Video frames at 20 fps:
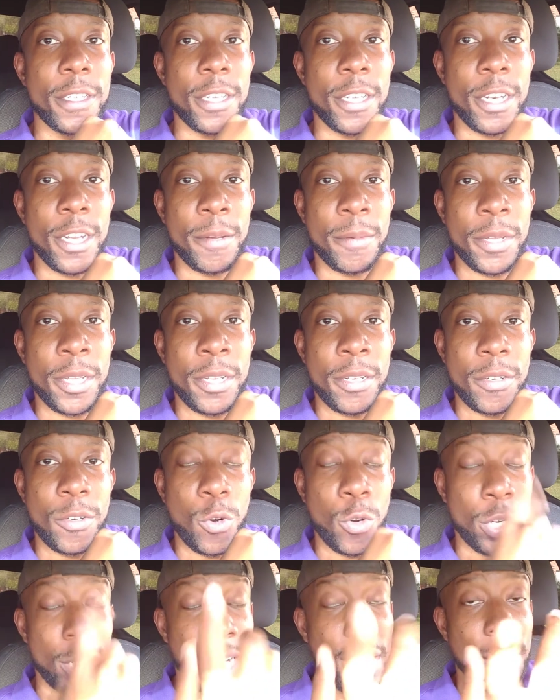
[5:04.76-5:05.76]
You know what I mean?
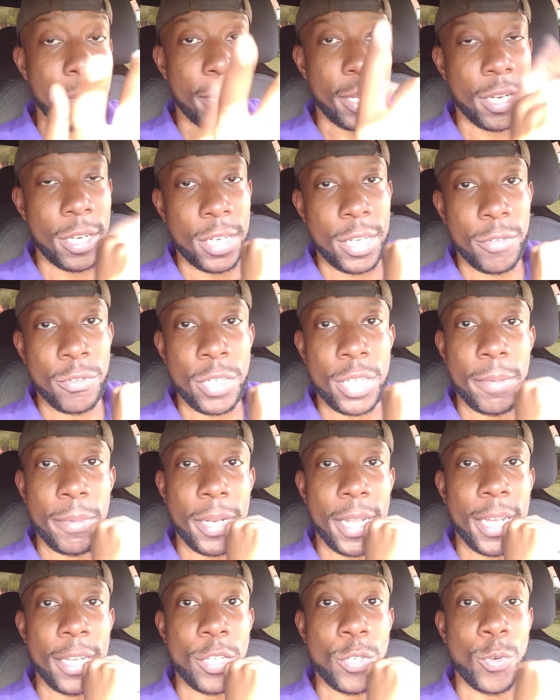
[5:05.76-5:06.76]
Or you're not going to be able to deal with
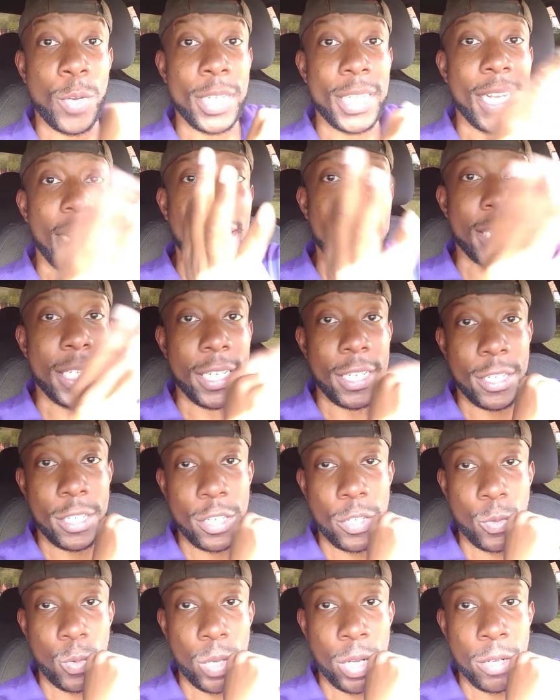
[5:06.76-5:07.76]
somebody else who has high
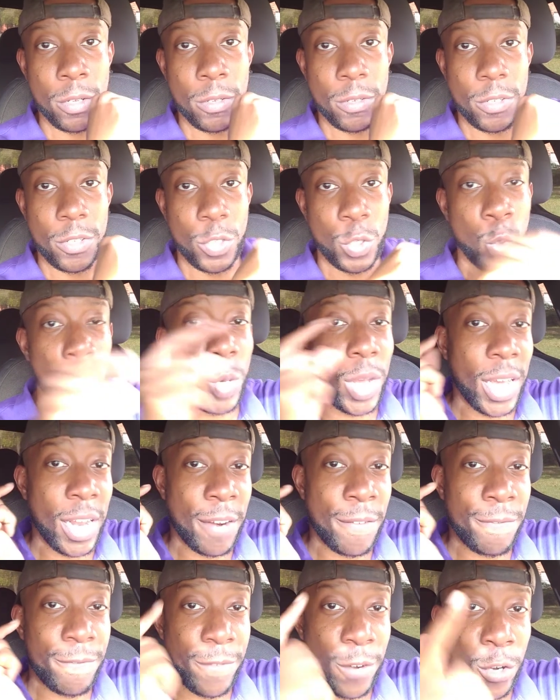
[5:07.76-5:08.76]
standards as well. You got
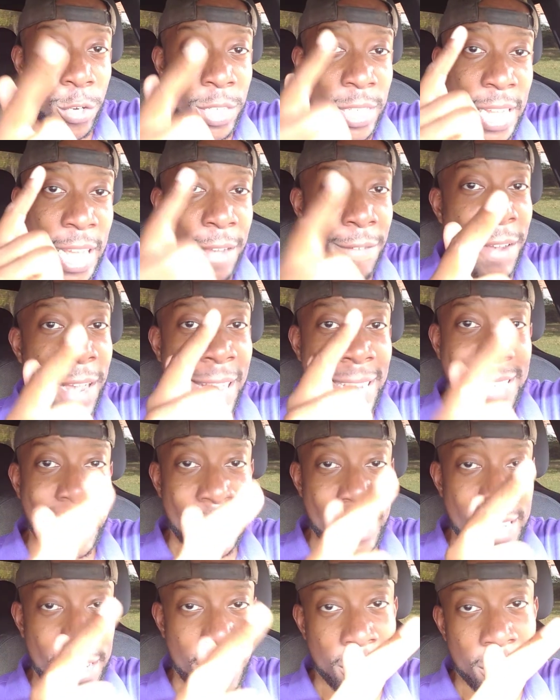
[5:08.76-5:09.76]
to first have high
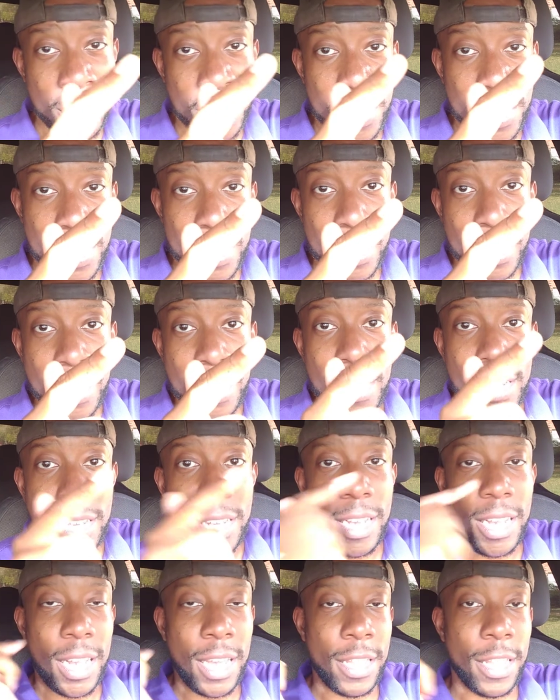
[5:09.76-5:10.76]
standards,
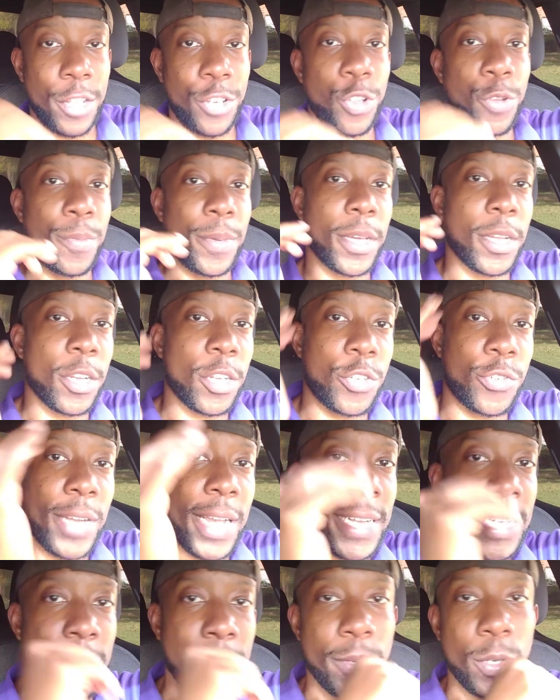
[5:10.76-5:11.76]
and then you'll be able to
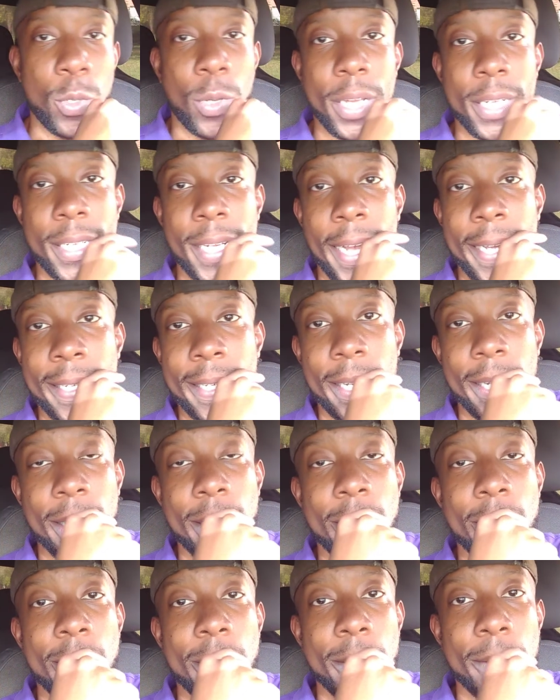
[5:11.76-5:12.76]
attract somebody who has high
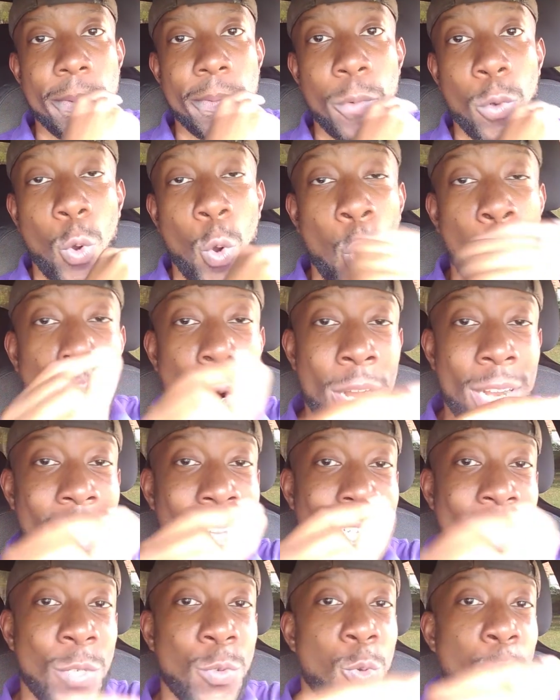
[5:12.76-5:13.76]
standards. Or at
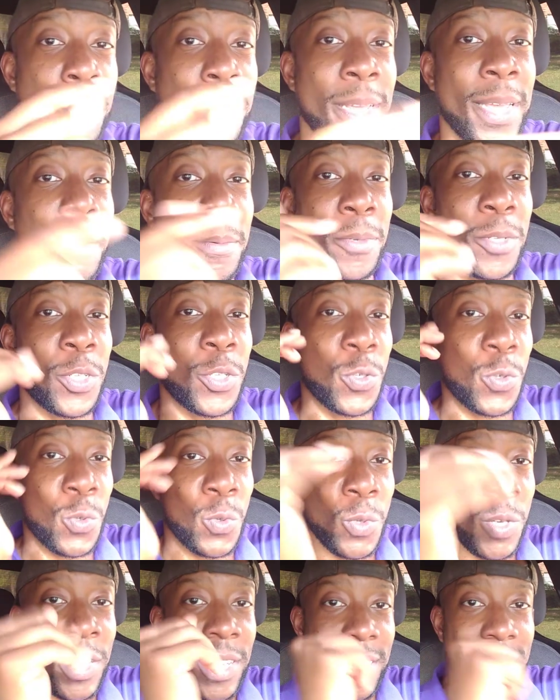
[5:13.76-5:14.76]
least will be able to
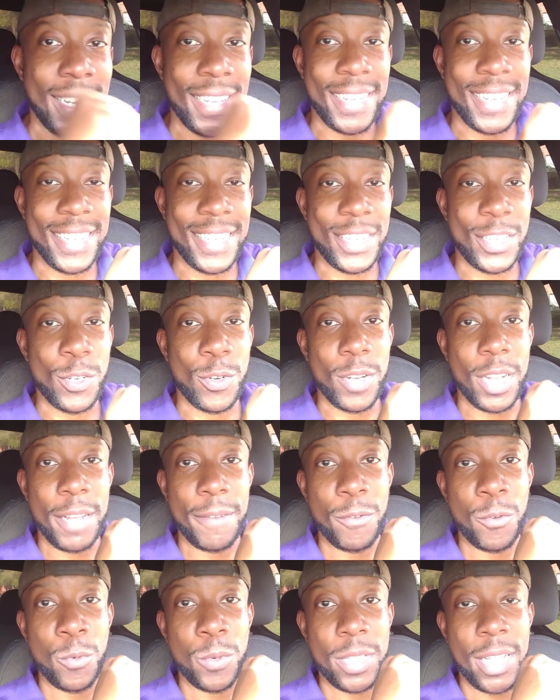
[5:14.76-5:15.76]
get to your
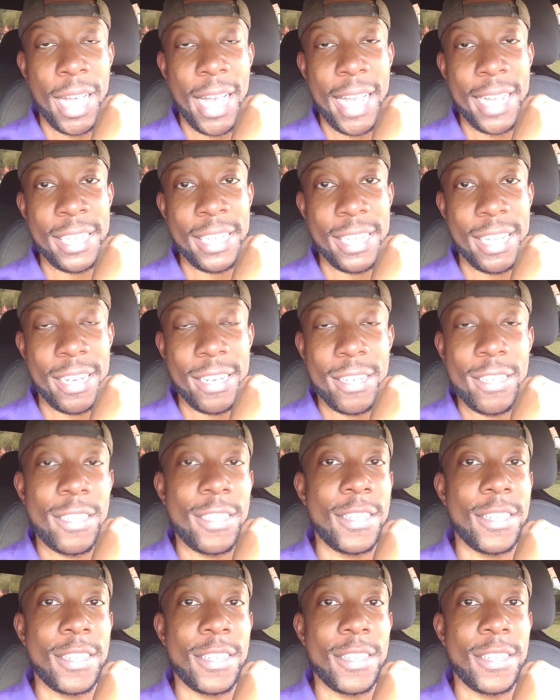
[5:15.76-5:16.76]
level with the high
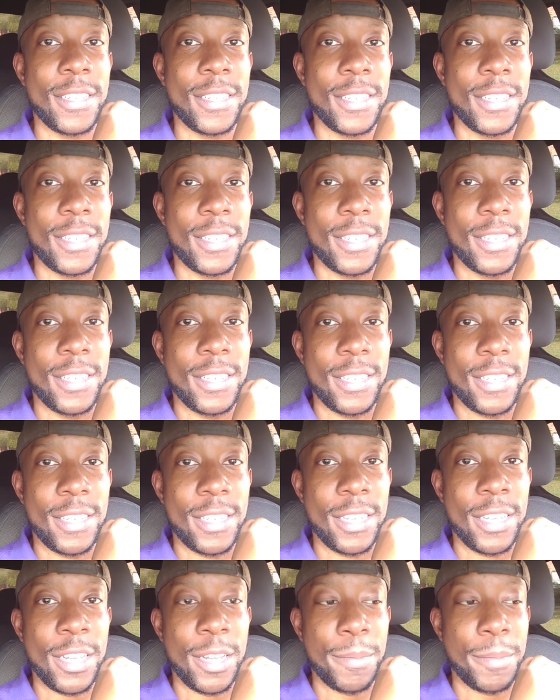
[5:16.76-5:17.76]
standards.
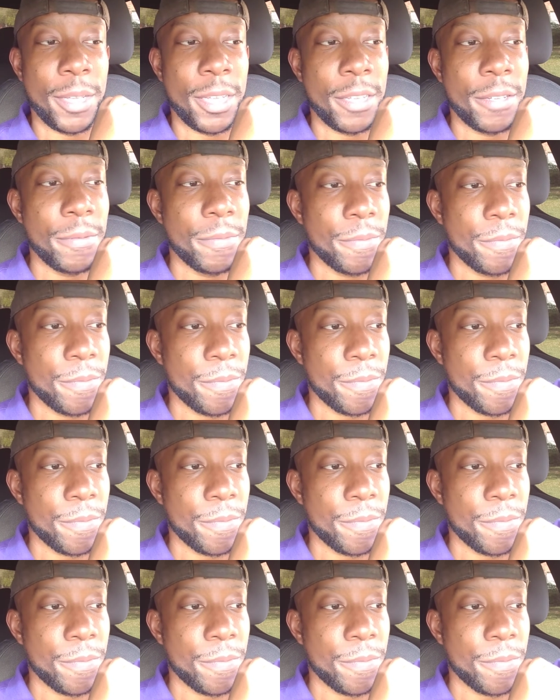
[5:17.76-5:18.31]
You know what I mean?